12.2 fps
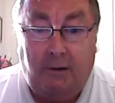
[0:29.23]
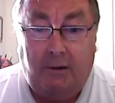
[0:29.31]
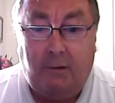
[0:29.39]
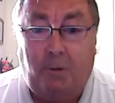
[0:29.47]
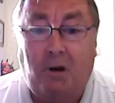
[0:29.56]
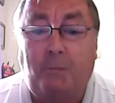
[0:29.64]

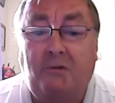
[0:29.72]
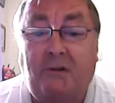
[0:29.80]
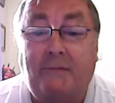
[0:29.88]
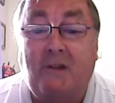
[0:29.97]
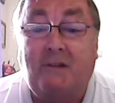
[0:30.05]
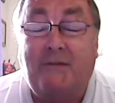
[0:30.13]
The purpose
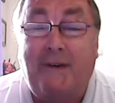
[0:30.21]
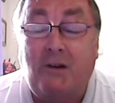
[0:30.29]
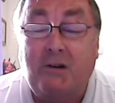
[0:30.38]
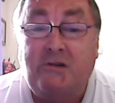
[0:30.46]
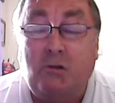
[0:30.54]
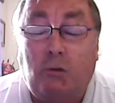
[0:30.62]
of this
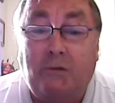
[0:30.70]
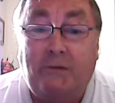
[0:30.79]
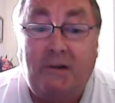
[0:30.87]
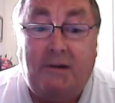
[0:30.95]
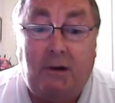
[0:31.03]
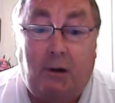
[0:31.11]
very short
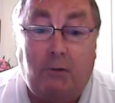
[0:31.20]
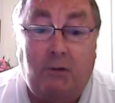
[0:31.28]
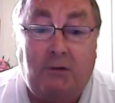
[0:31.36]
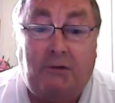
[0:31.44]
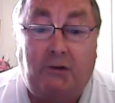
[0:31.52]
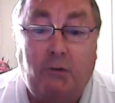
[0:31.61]
video
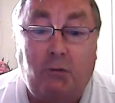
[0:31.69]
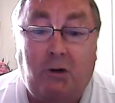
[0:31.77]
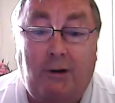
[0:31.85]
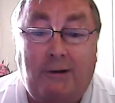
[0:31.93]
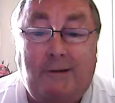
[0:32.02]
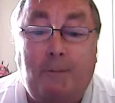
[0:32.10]
is to talk
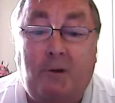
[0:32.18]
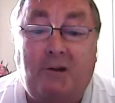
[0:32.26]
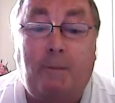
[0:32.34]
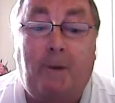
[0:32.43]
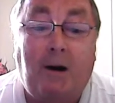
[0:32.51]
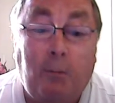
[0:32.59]
a little bit
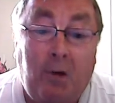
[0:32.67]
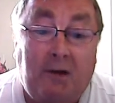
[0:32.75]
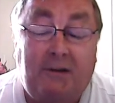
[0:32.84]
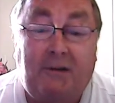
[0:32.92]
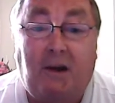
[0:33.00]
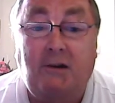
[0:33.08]
about
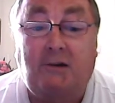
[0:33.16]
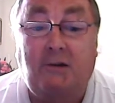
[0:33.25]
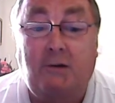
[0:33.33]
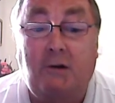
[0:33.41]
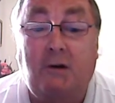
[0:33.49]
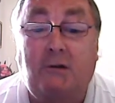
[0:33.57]

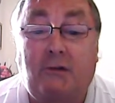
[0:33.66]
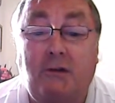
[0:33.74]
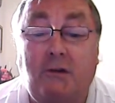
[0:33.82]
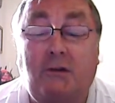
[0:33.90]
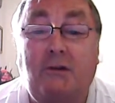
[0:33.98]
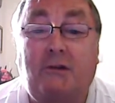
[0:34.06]
meditation so
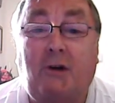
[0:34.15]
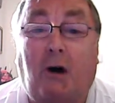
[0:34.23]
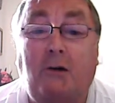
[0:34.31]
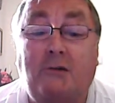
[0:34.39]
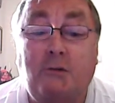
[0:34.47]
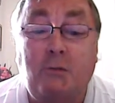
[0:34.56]
you can
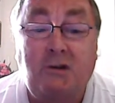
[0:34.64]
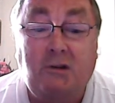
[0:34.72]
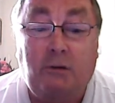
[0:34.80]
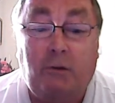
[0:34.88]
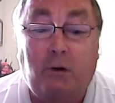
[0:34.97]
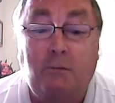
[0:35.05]
start doing
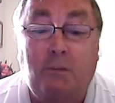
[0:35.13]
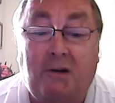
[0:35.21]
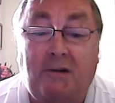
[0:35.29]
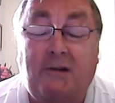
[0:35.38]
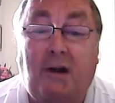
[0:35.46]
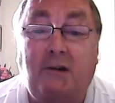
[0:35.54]
your own
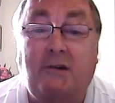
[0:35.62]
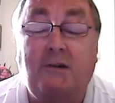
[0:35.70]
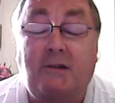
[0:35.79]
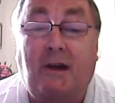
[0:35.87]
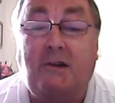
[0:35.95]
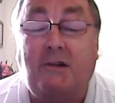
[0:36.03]
meditation
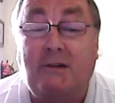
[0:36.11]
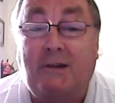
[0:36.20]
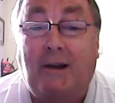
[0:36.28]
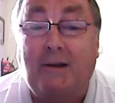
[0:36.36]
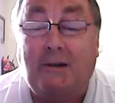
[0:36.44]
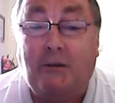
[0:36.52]
sessions
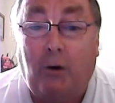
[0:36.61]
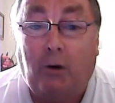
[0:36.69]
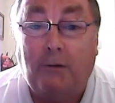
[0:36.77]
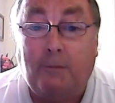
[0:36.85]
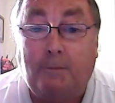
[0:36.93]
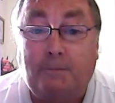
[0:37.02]
later
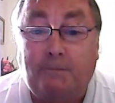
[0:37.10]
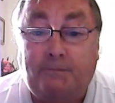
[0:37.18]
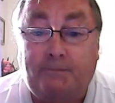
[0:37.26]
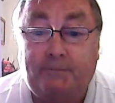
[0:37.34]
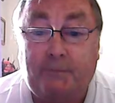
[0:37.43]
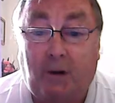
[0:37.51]
on,
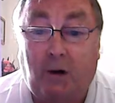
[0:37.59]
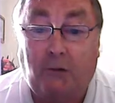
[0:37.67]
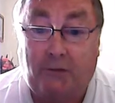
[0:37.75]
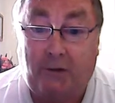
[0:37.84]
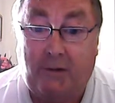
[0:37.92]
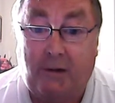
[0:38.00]

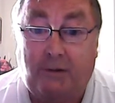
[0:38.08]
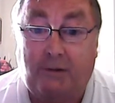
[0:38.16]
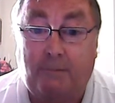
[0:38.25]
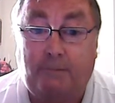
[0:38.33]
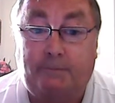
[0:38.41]
after this.